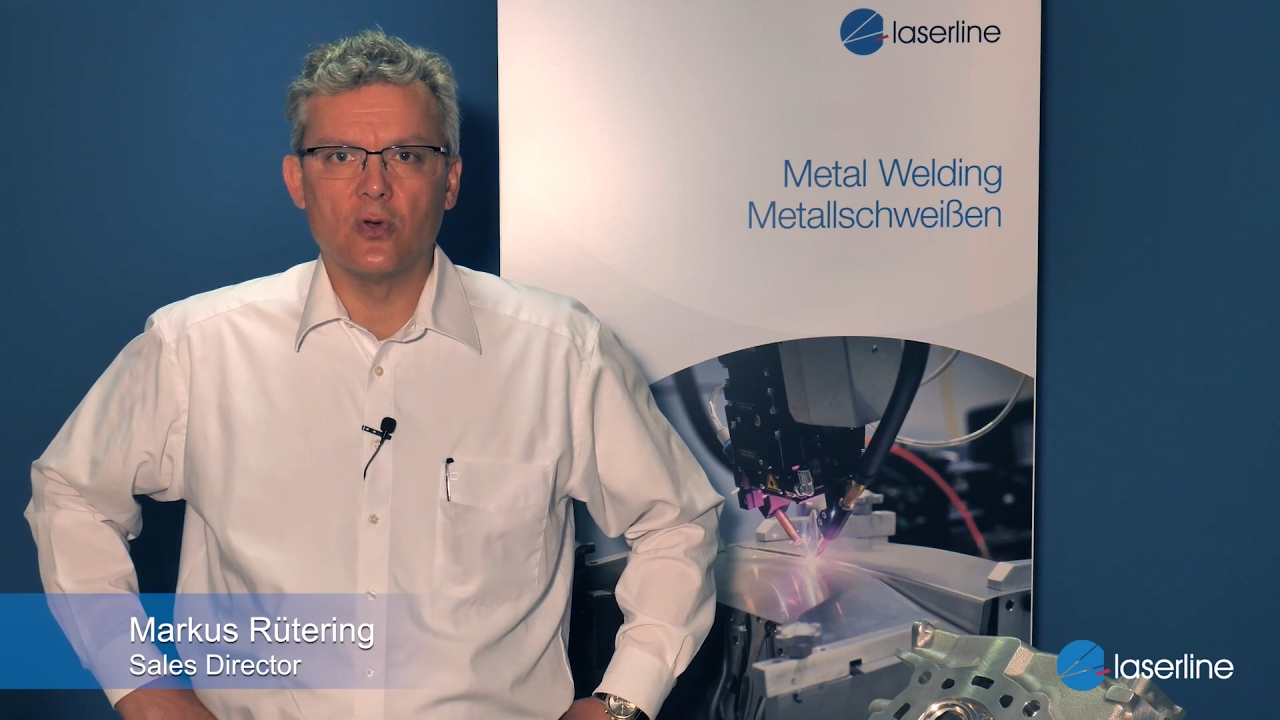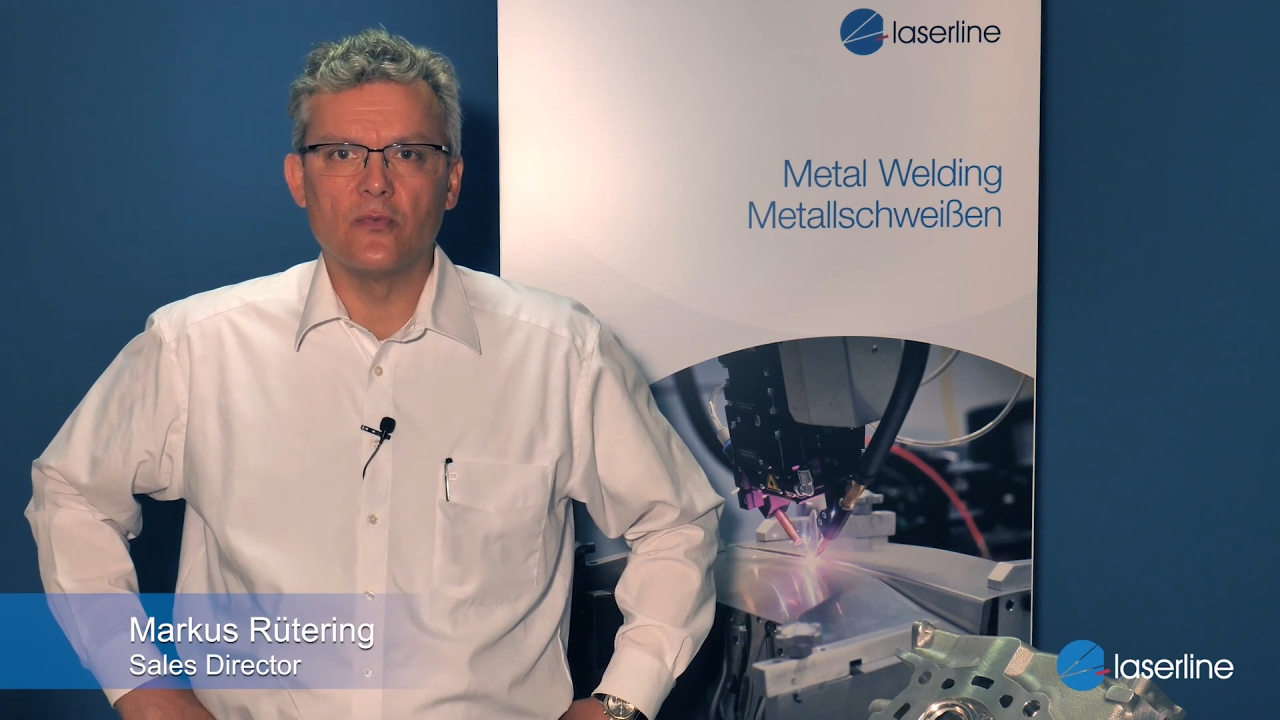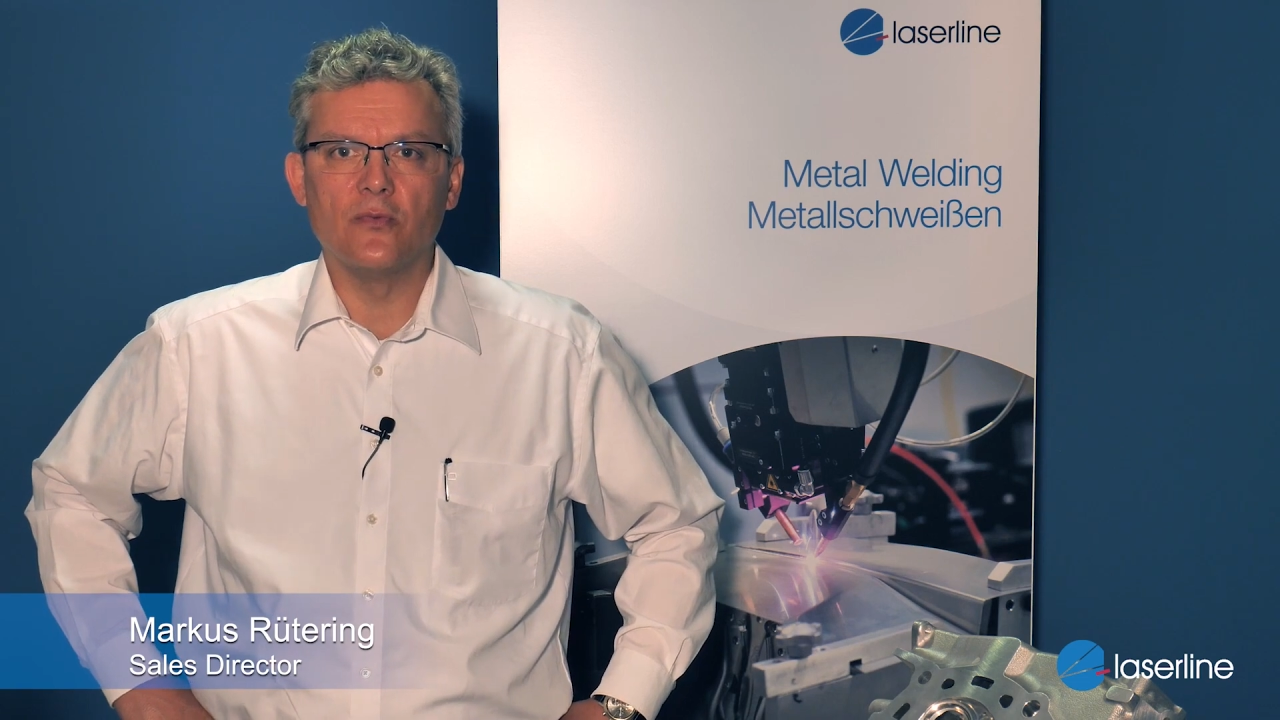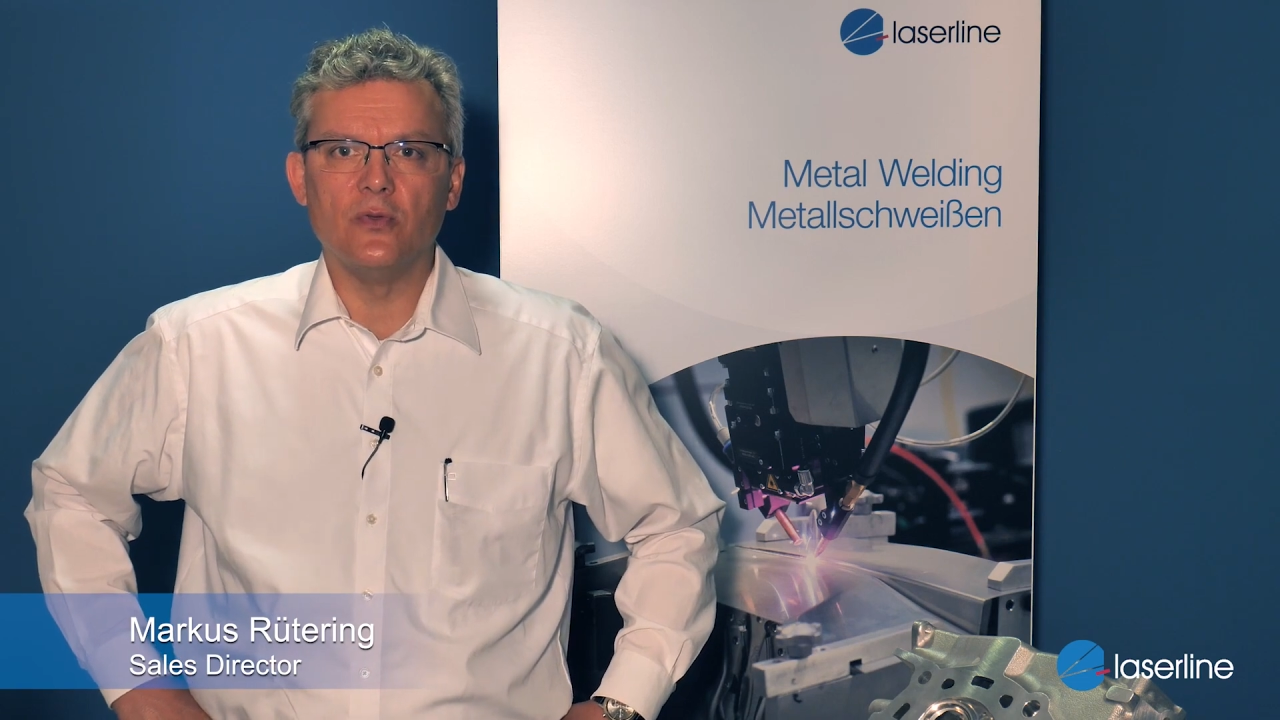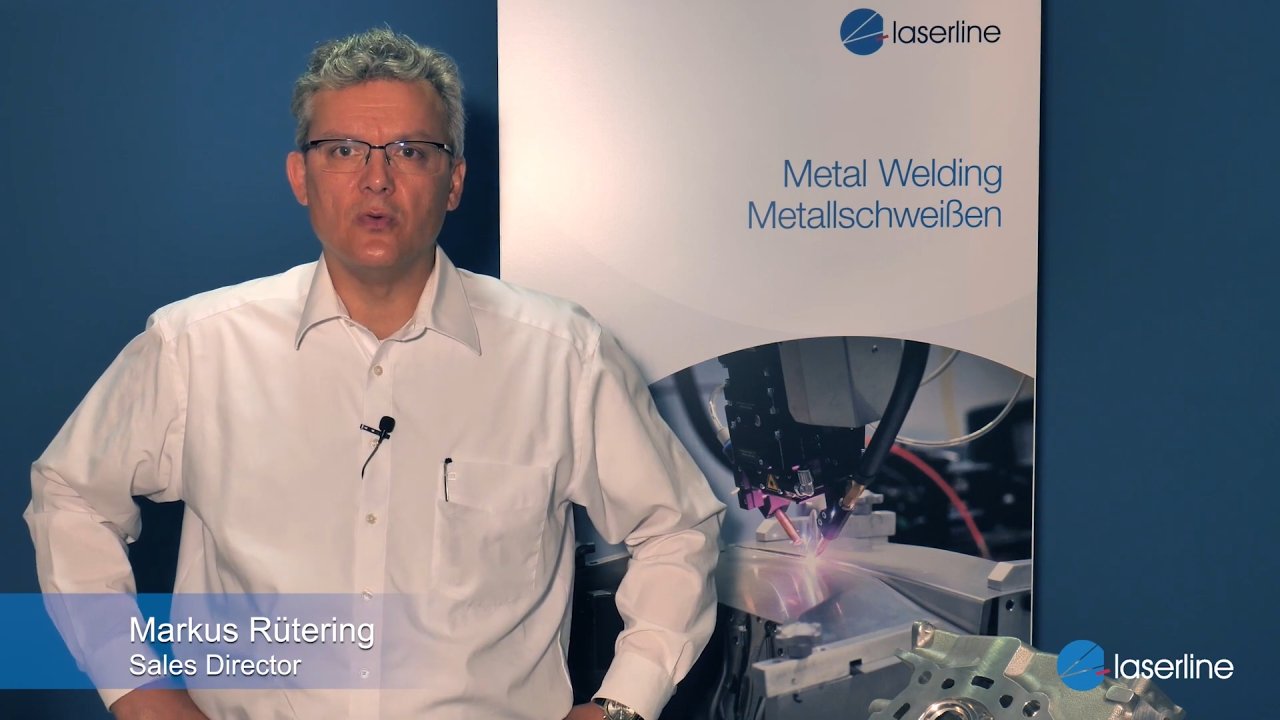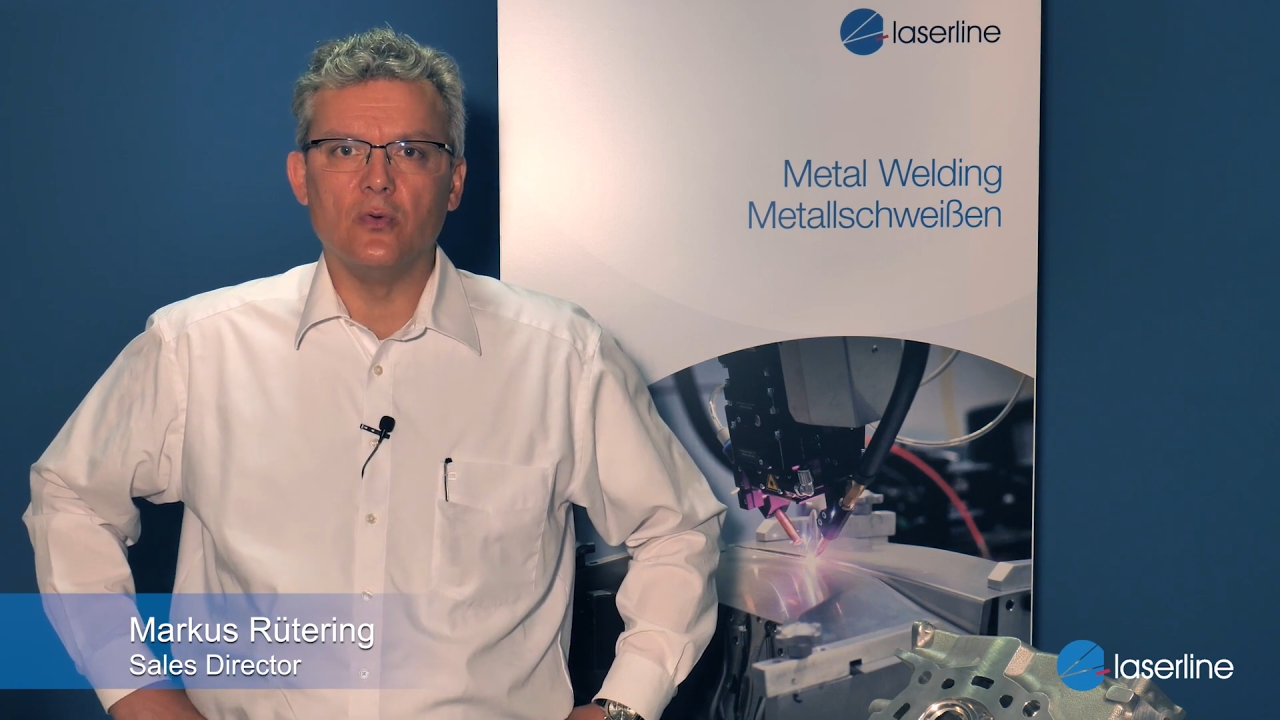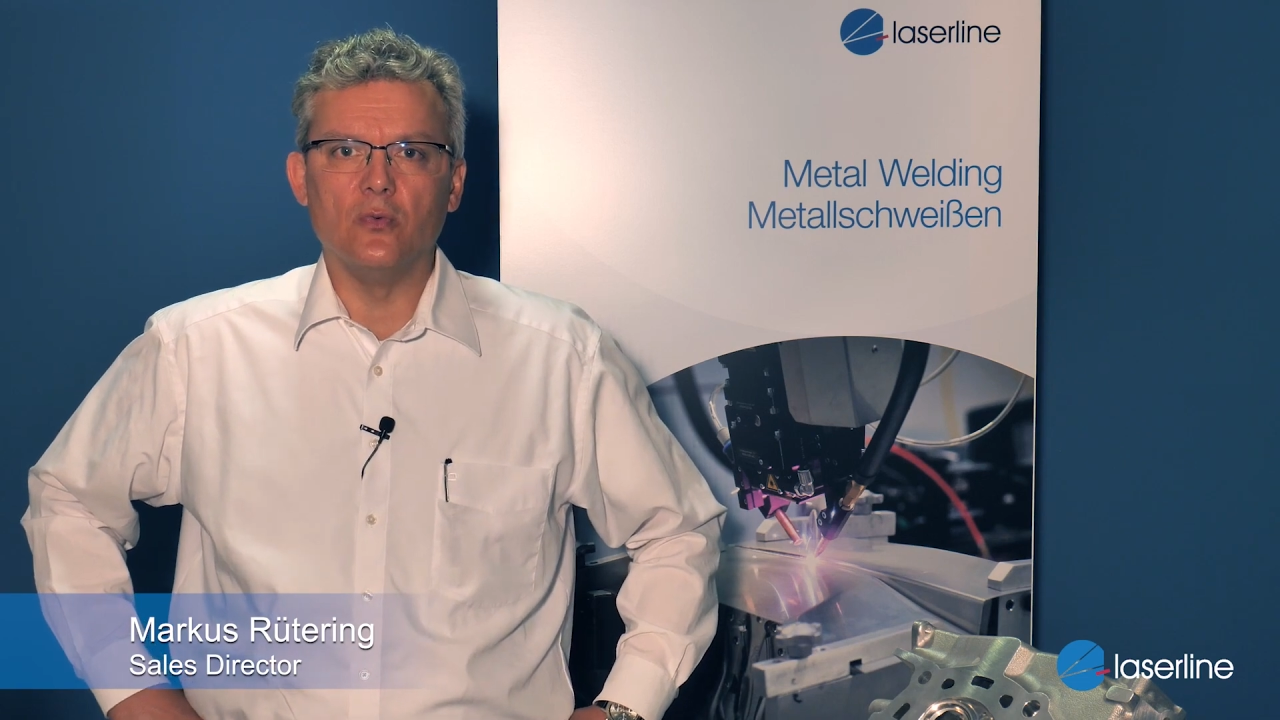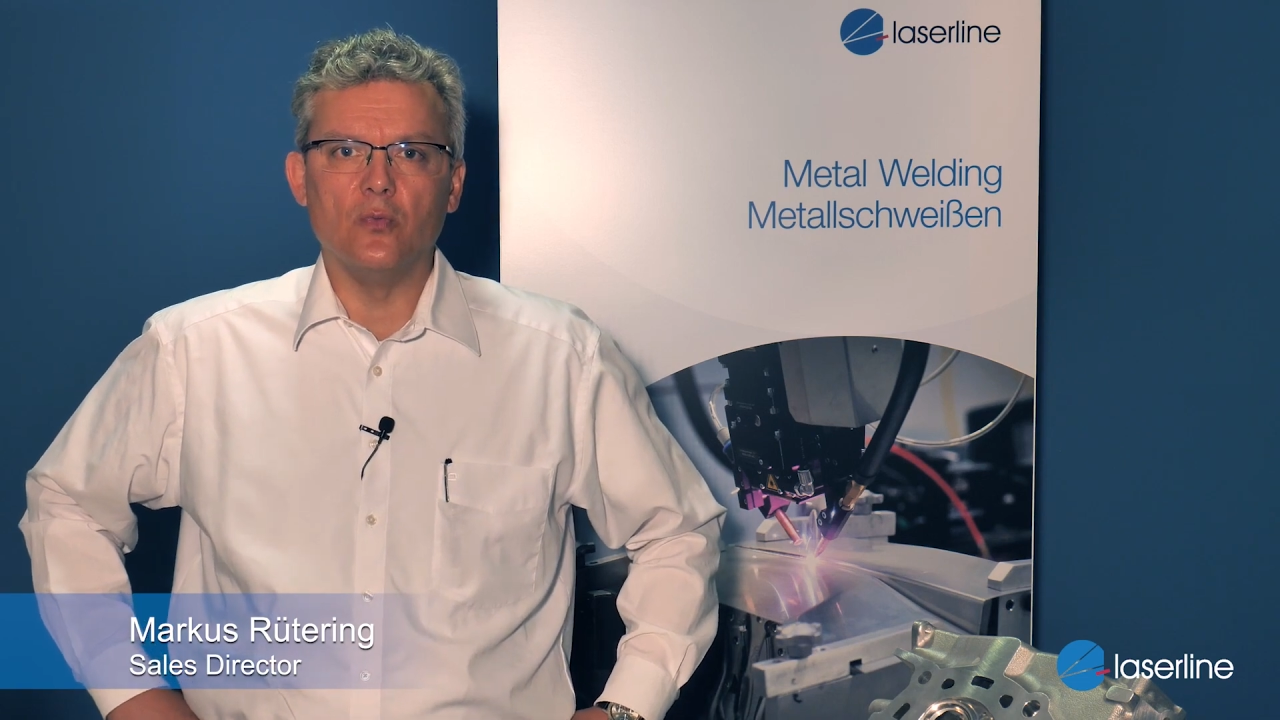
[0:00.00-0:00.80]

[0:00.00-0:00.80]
overview,